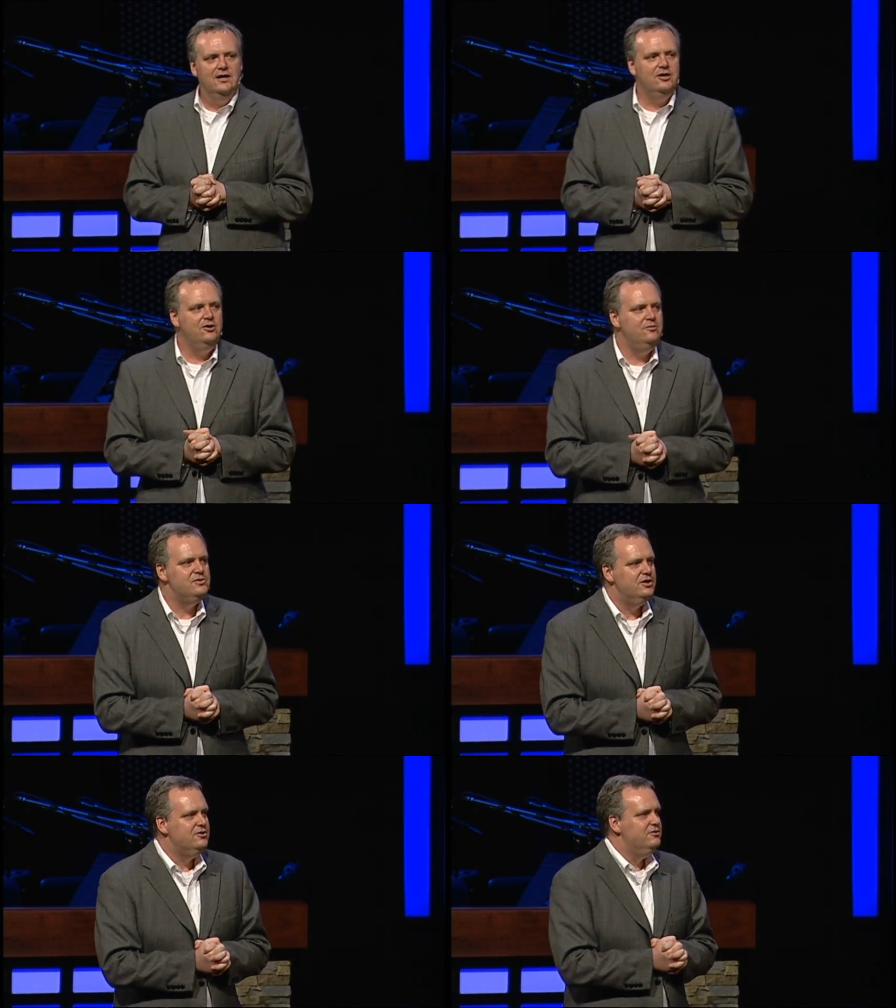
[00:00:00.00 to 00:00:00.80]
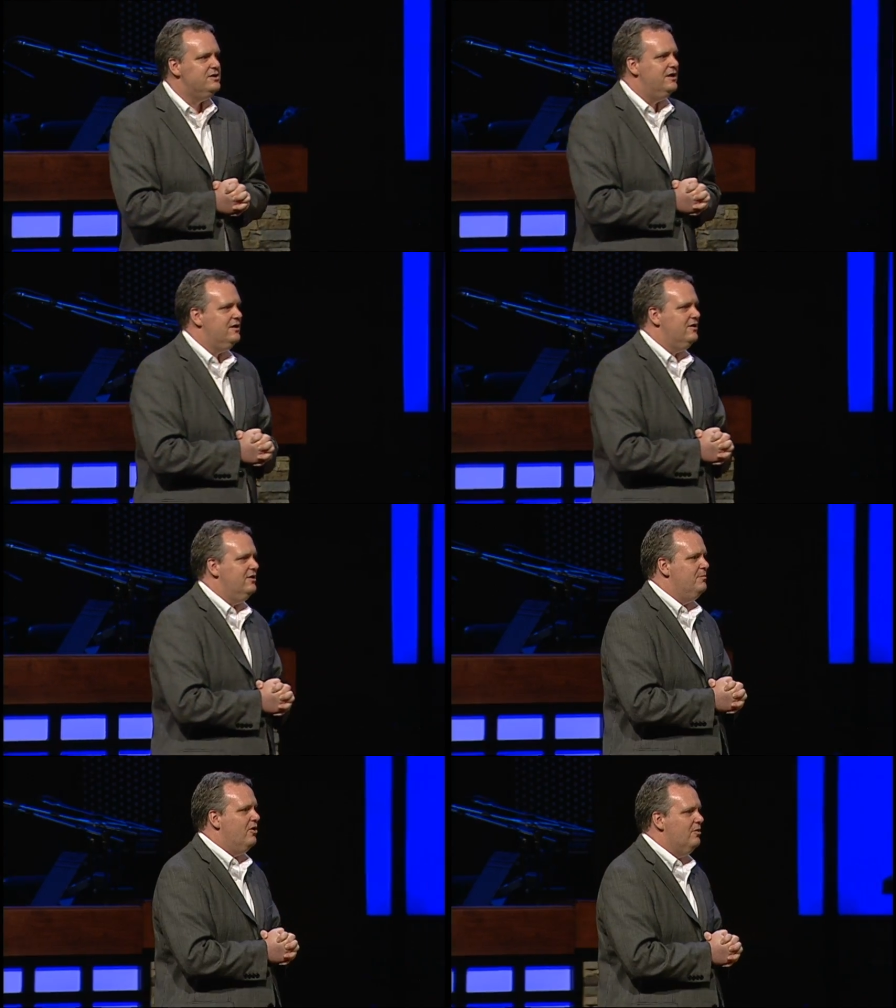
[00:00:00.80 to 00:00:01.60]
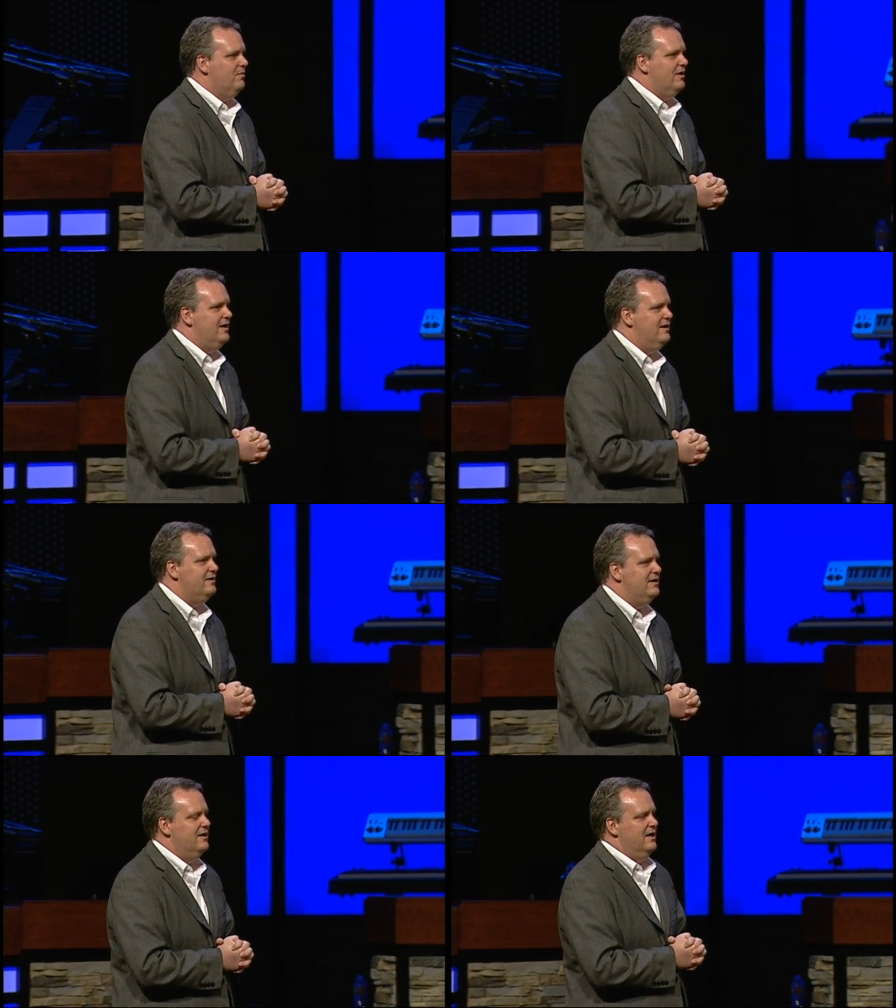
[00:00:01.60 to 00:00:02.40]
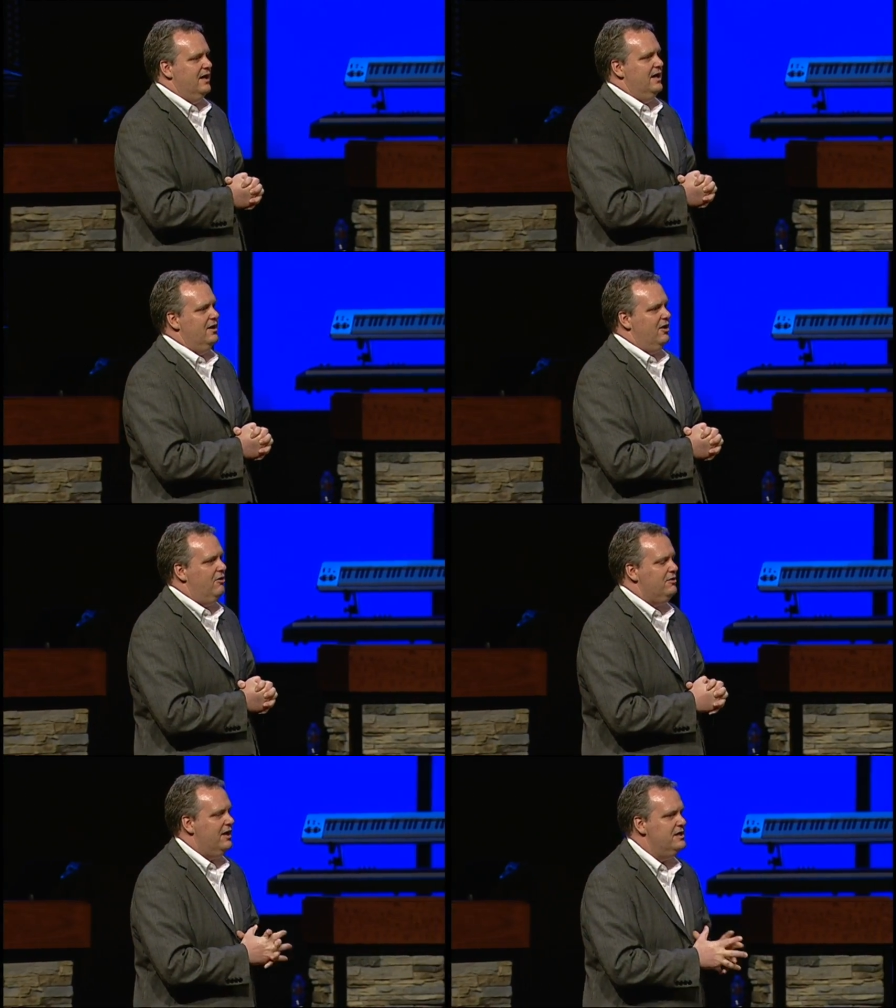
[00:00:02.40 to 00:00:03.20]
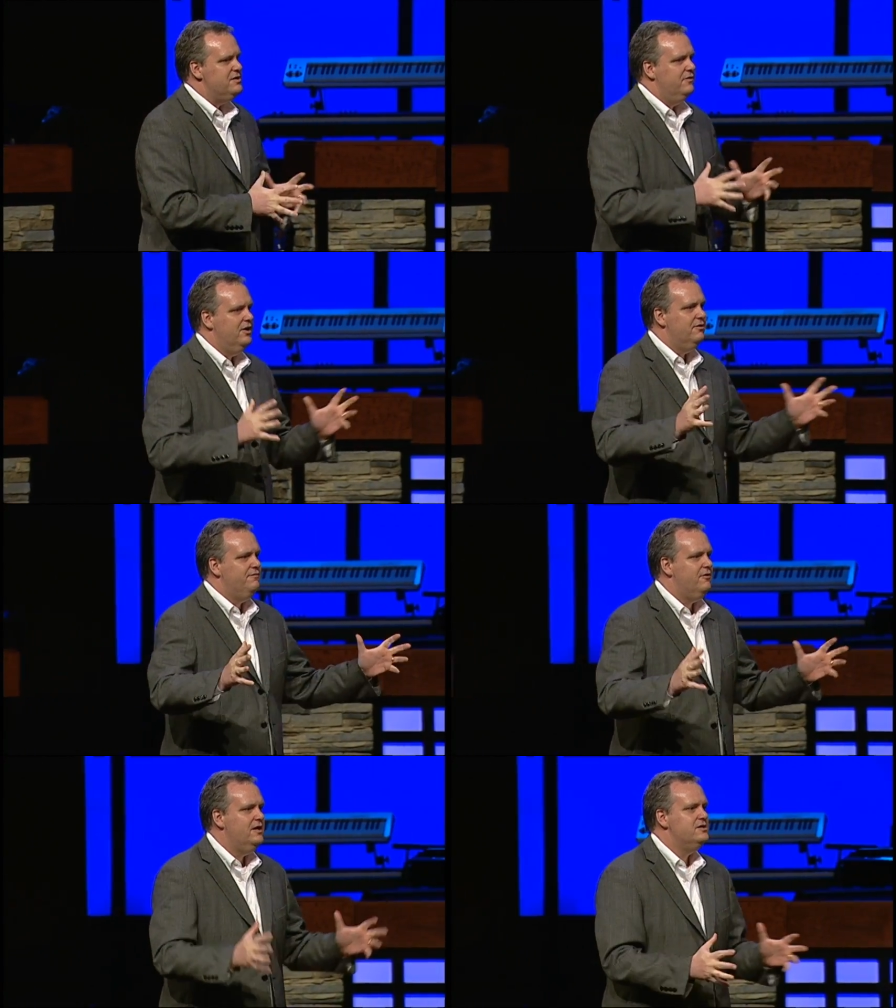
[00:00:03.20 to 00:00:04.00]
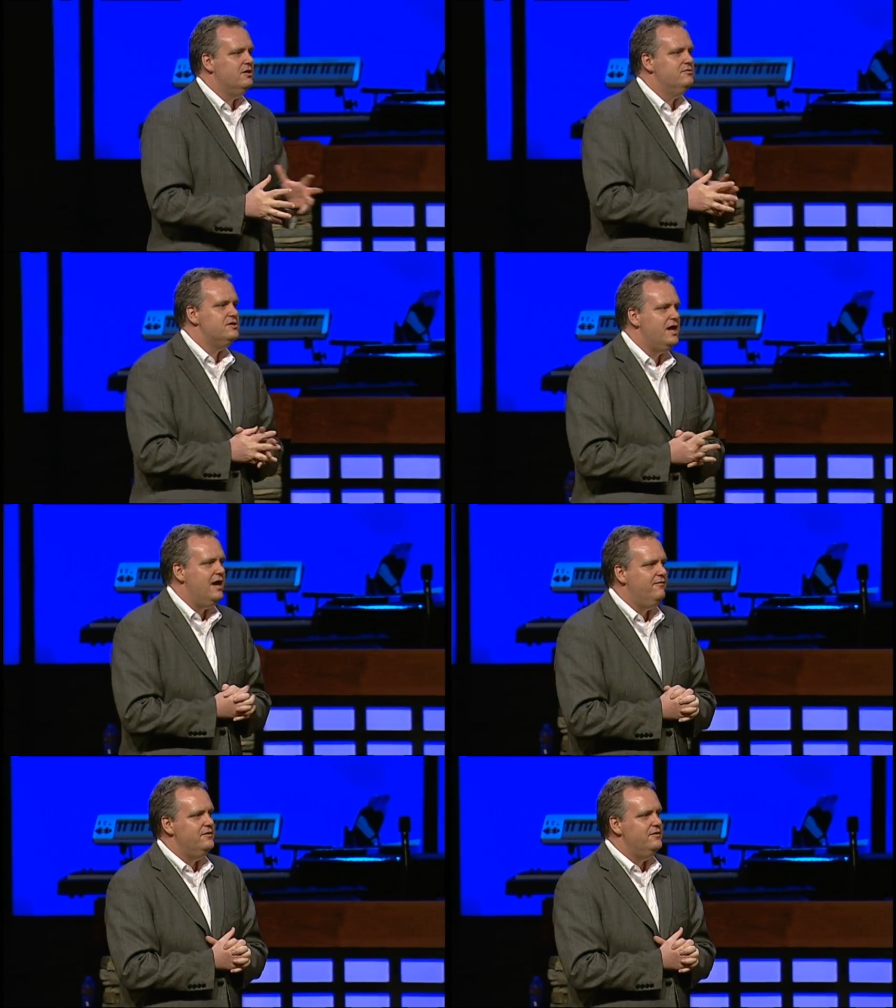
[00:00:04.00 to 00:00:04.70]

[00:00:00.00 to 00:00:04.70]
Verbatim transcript: Coombs and Drew Tucker and Mark Blair and, and all kinds of other friends on staff.